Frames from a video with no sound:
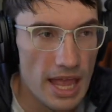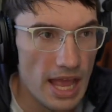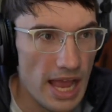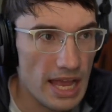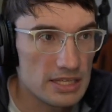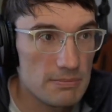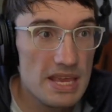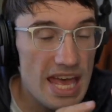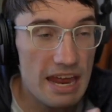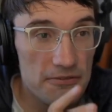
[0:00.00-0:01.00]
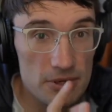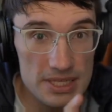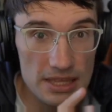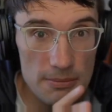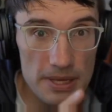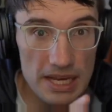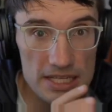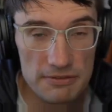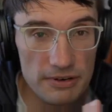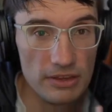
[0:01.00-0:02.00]
And to me, that feels like the big
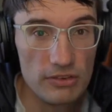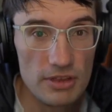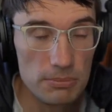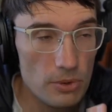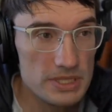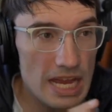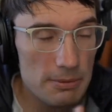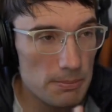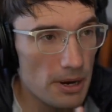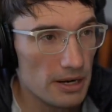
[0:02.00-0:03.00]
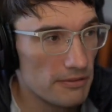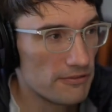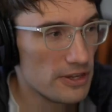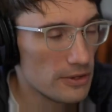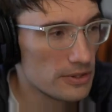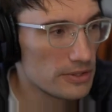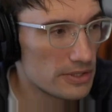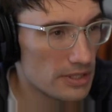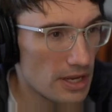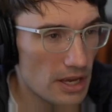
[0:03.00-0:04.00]
difference. The prototypal part
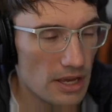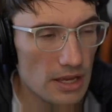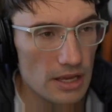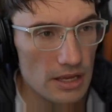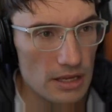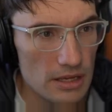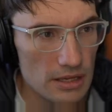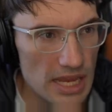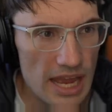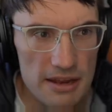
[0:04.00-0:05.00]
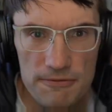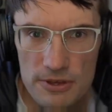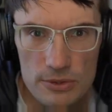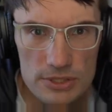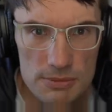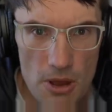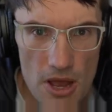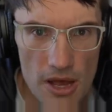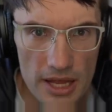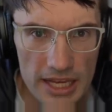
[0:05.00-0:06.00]
feels, yeah, it feels
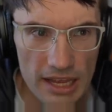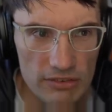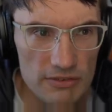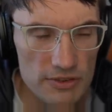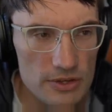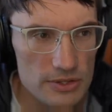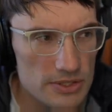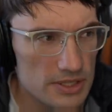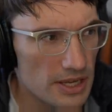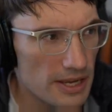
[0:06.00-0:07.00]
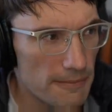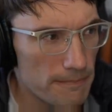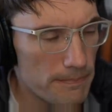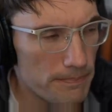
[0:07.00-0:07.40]
small, I guess. It feels um,